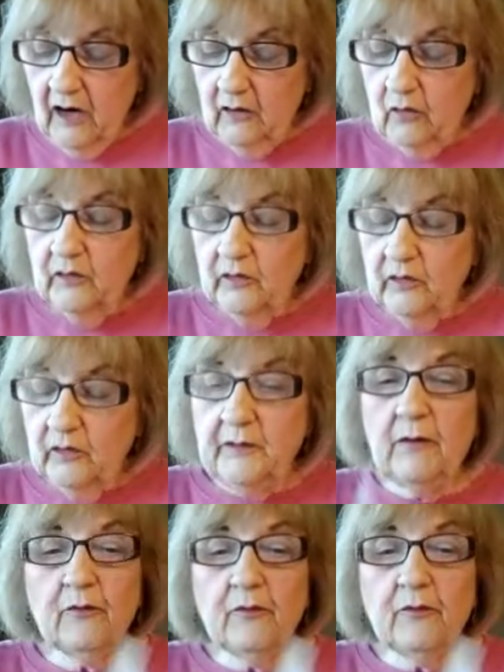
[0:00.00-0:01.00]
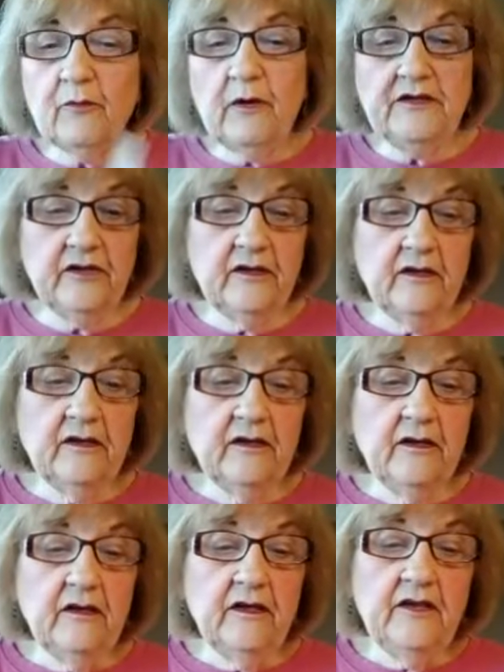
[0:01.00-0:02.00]
Our only preparation
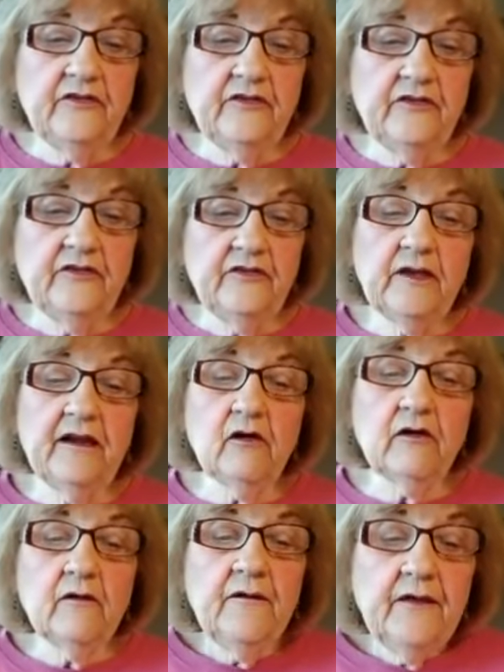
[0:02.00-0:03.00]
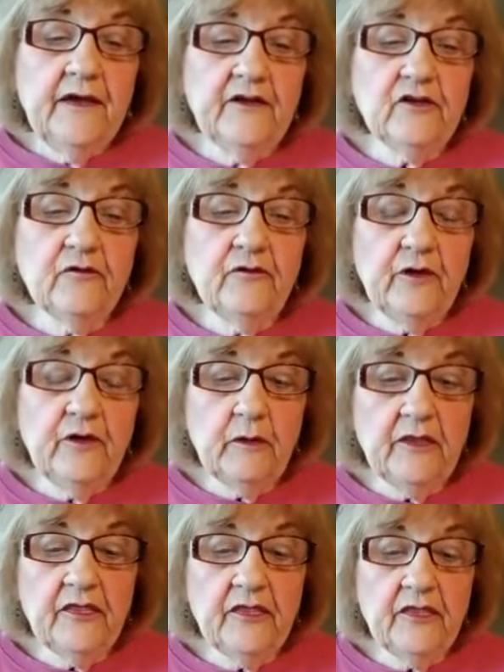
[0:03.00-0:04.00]
is to let our
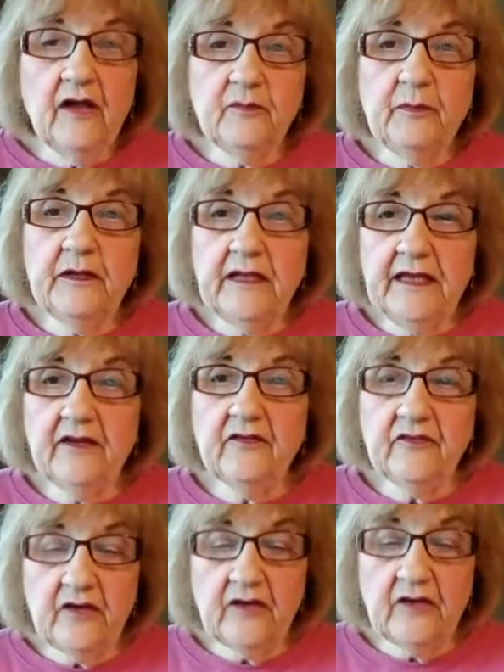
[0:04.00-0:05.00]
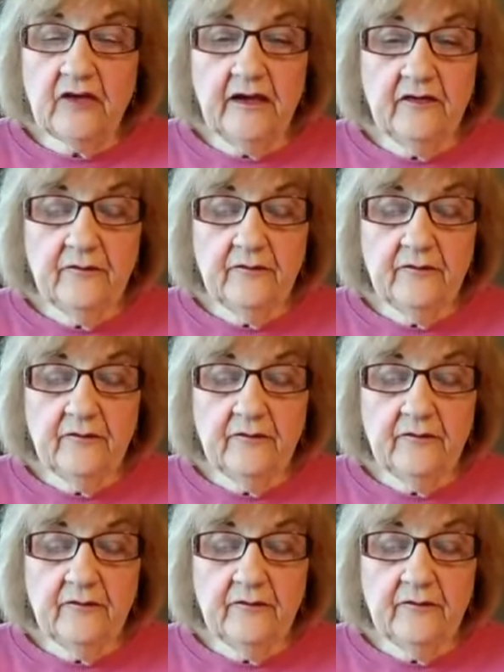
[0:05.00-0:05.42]
interfering thoughts be laid aside.